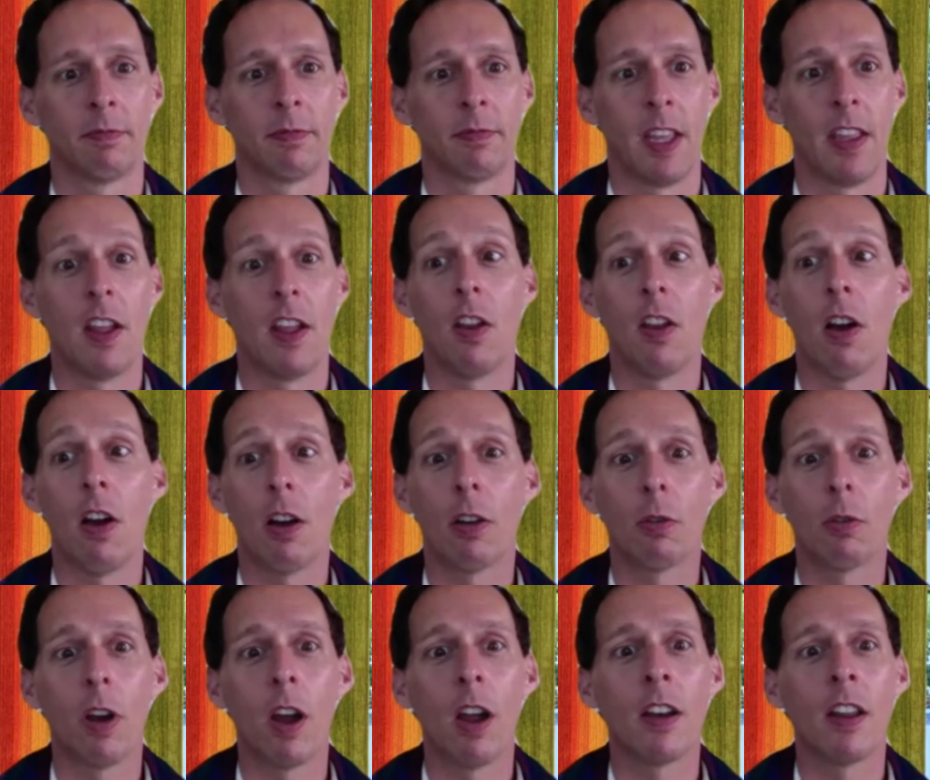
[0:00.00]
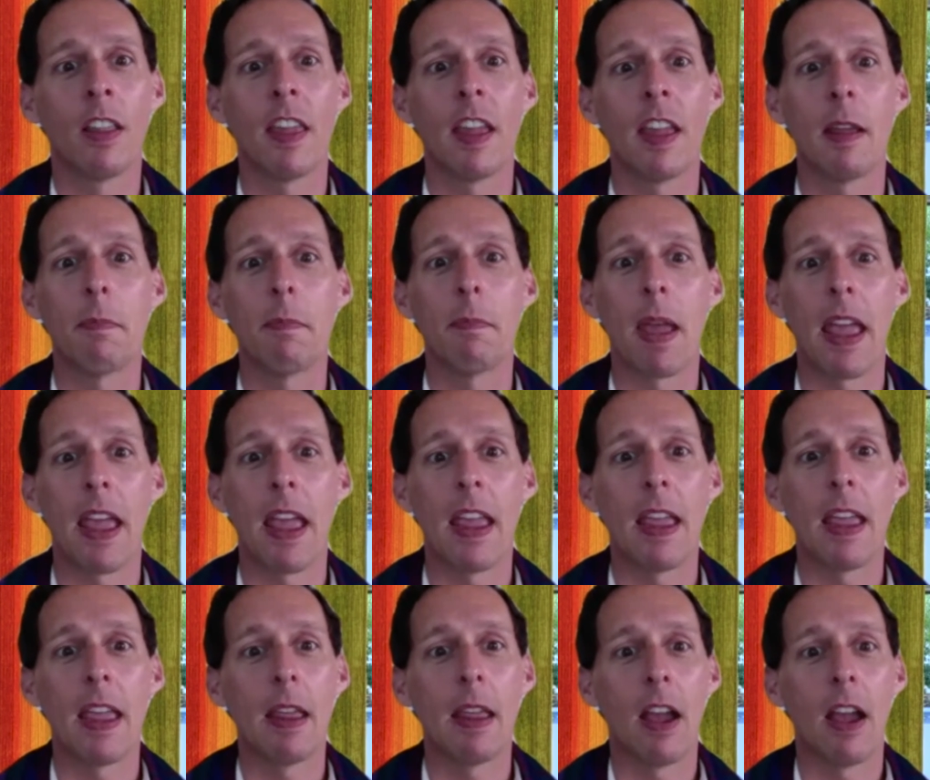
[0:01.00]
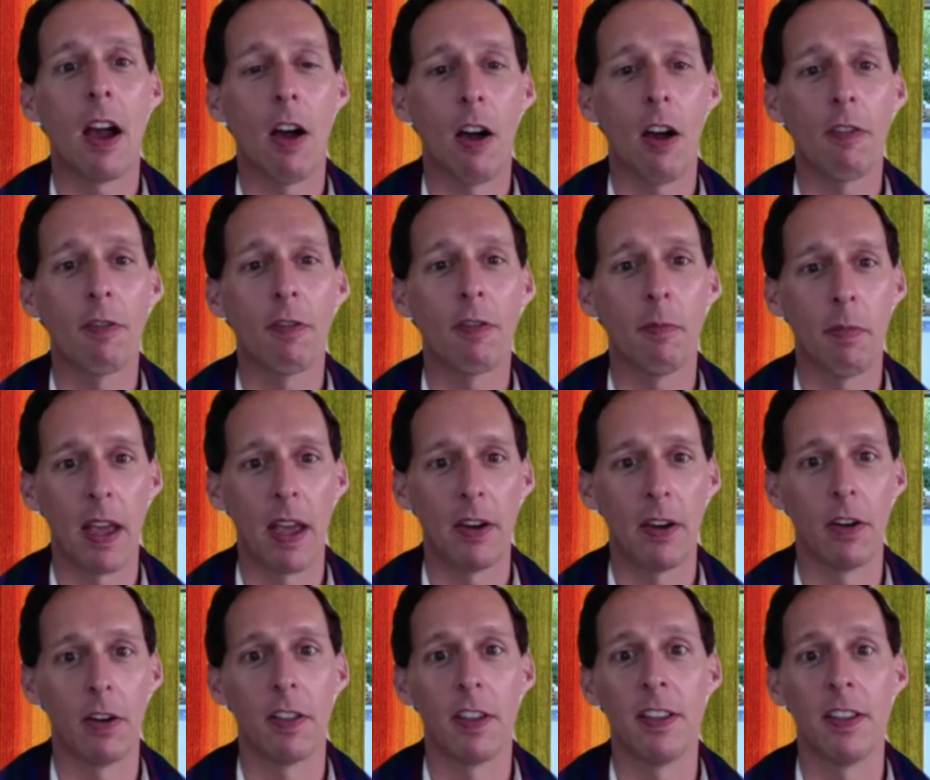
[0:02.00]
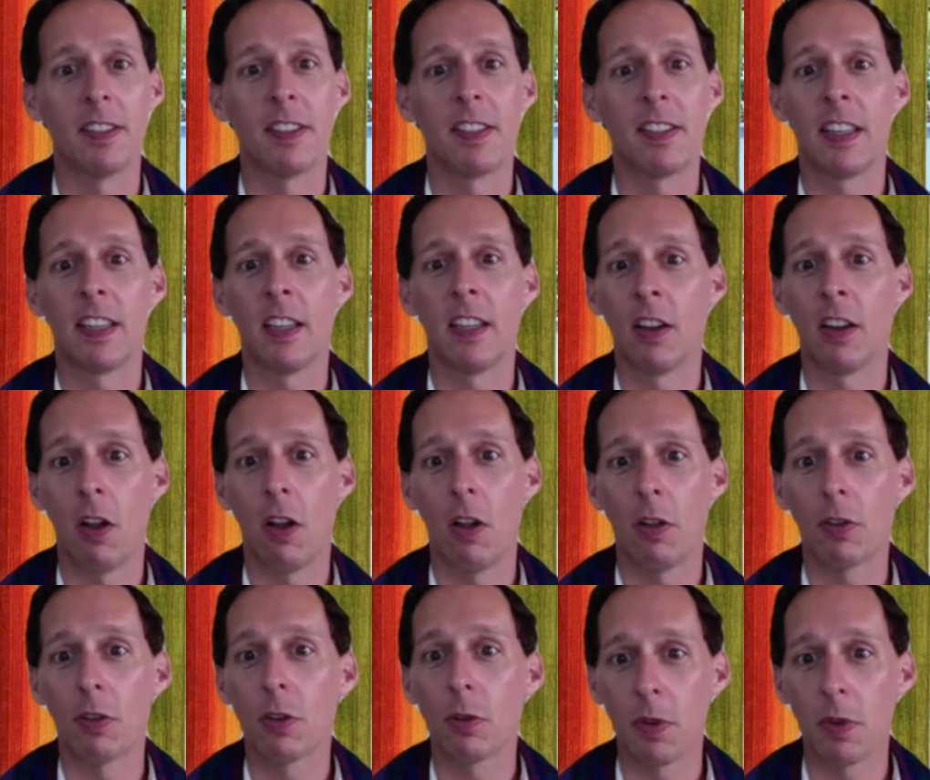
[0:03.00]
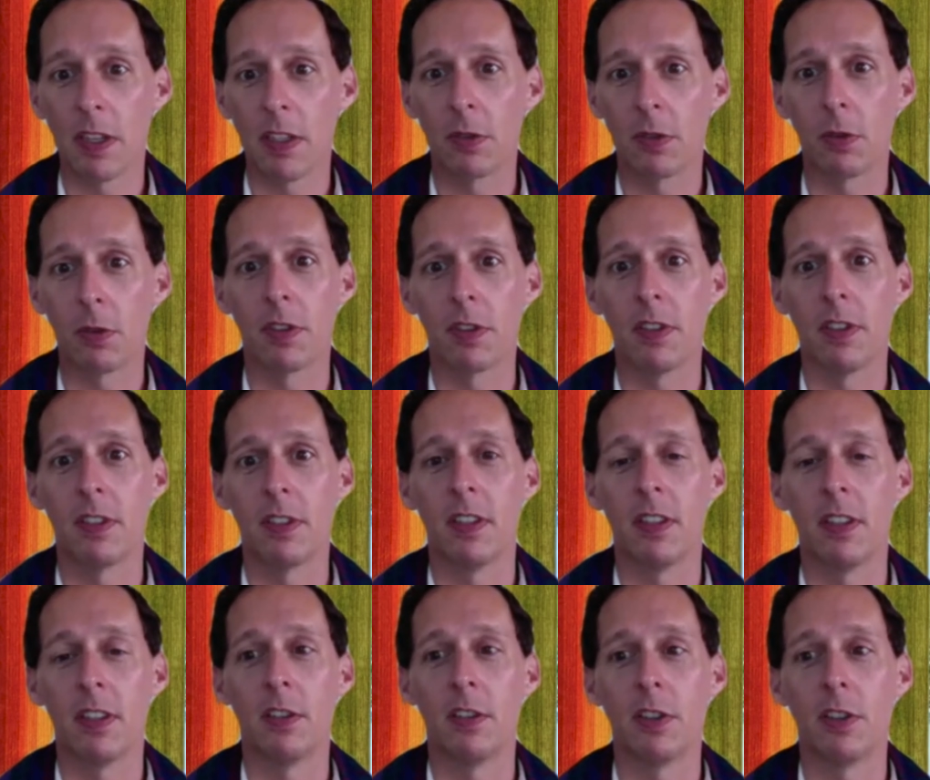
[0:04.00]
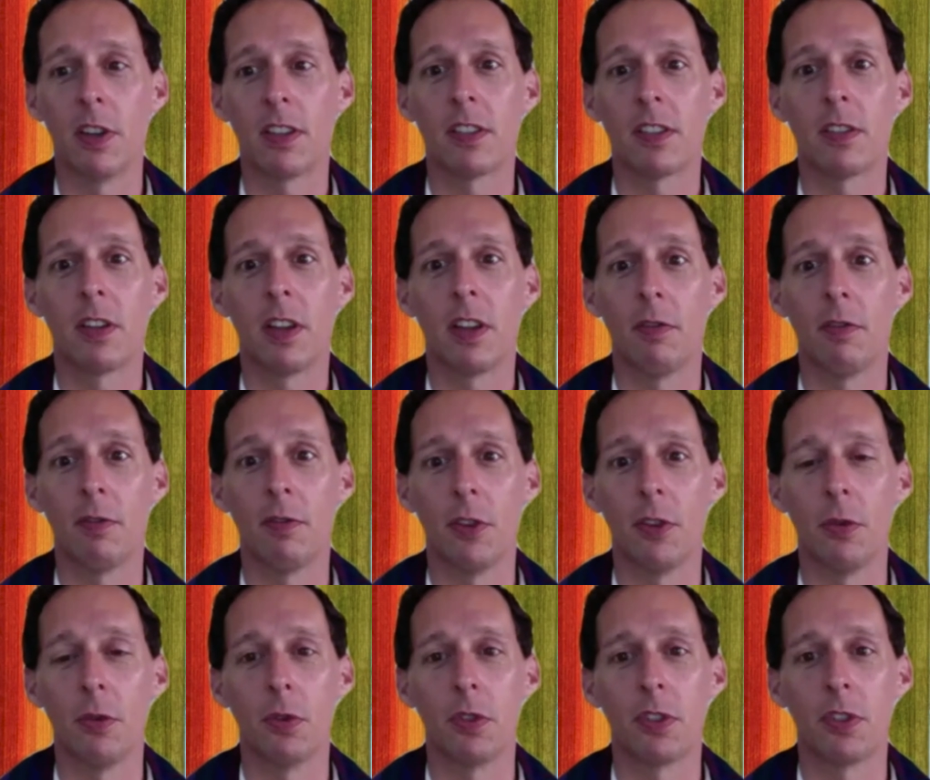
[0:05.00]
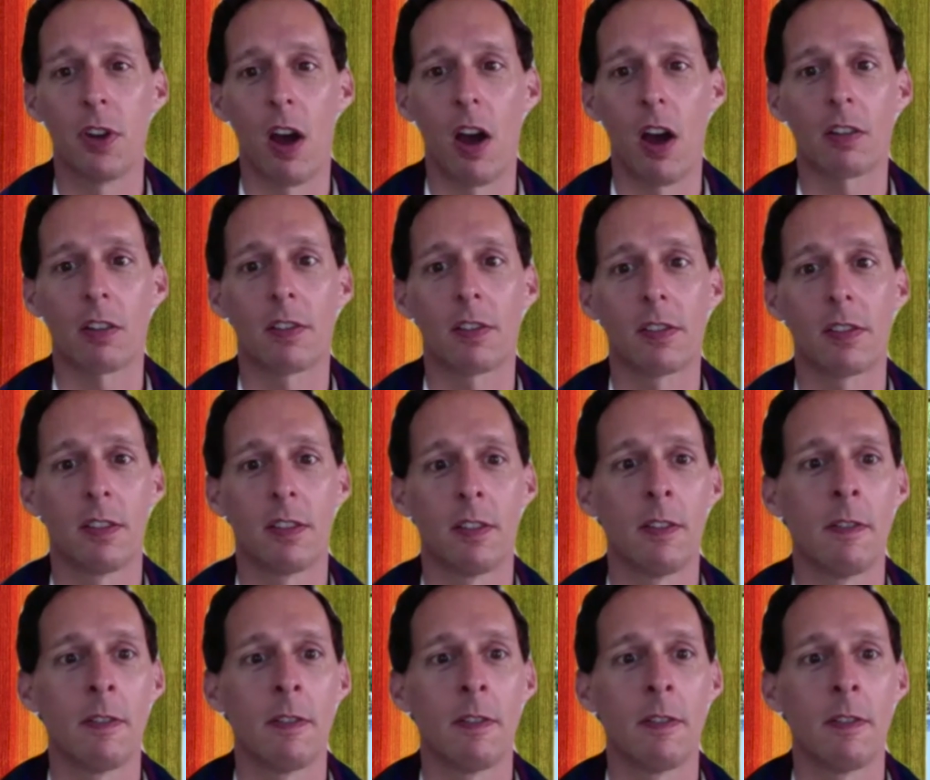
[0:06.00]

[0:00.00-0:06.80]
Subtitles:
In the long run, they pay off better than sinking all your resources into just a few stocks.